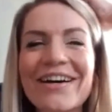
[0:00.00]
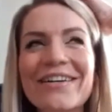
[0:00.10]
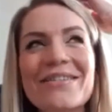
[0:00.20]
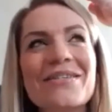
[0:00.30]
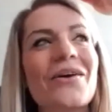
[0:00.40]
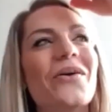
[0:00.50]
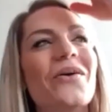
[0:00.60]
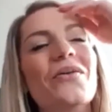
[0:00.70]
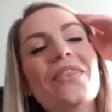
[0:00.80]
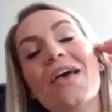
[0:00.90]

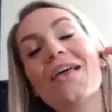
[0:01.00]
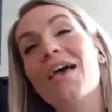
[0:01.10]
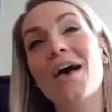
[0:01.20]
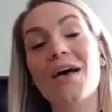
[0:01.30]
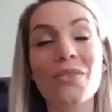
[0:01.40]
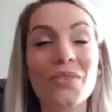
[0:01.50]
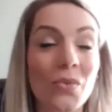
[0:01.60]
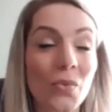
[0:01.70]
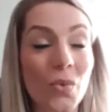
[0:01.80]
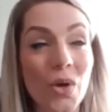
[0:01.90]
So then
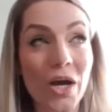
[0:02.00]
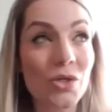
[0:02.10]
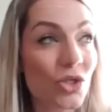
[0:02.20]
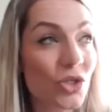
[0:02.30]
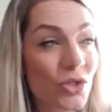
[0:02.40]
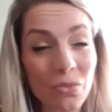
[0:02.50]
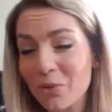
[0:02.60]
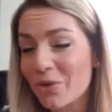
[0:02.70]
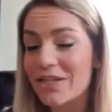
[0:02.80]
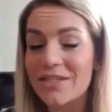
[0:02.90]
we're
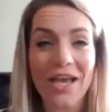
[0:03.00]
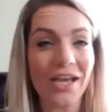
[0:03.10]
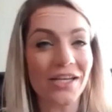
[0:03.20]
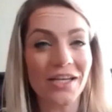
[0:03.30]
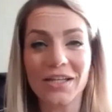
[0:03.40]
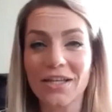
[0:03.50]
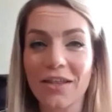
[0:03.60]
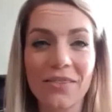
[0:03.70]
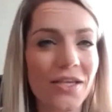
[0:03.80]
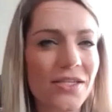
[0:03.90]
super excited
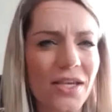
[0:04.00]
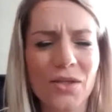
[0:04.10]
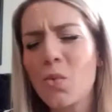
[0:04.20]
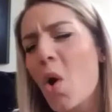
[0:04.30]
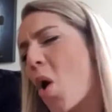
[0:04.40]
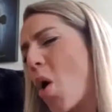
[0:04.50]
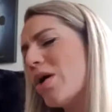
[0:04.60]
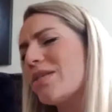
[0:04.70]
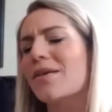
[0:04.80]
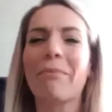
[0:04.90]
and they said, whoa,
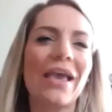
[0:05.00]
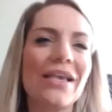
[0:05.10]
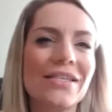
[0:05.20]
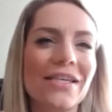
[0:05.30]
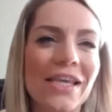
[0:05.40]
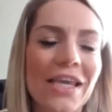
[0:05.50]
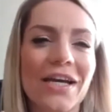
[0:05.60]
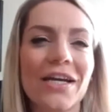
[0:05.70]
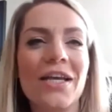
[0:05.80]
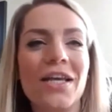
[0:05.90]
it's amazing
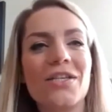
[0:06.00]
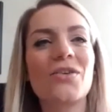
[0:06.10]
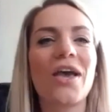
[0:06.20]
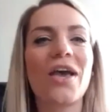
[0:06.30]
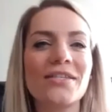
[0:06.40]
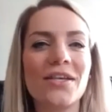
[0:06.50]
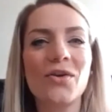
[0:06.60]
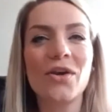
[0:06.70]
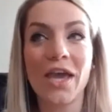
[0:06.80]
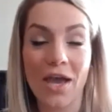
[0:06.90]
here. So I said,
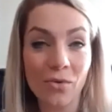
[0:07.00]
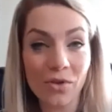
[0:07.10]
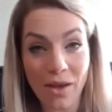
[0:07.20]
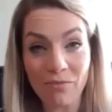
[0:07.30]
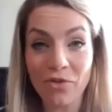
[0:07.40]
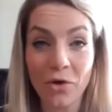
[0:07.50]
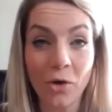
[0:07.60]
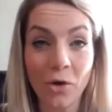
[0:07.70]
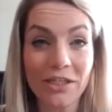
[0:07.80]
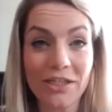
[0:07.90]
okay, I will come for
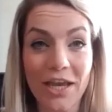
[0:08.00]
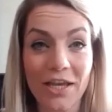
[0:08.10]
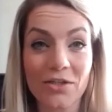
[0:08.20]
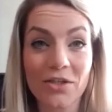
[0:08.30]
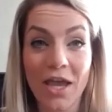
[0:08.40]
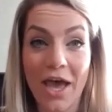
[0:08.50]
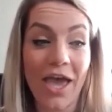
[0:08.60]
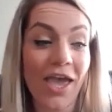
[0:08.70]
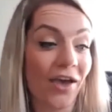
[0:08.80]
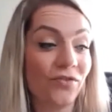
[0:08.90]
holidays.
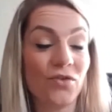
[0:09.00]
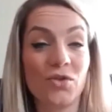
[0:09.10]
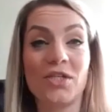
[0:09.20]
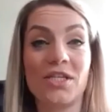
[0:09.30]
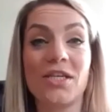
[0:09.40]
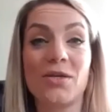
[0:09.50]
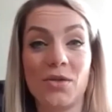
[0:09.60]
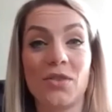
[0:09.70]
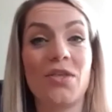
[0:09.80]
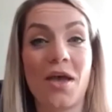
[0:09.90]
I have to see
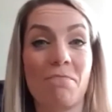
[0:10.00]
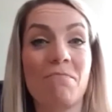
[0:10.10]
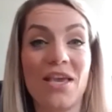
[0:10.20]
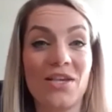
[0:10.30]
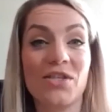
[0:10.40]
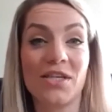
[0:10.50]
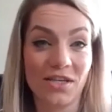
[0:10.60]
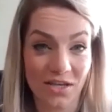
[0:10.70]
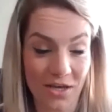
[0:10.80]
the amazing...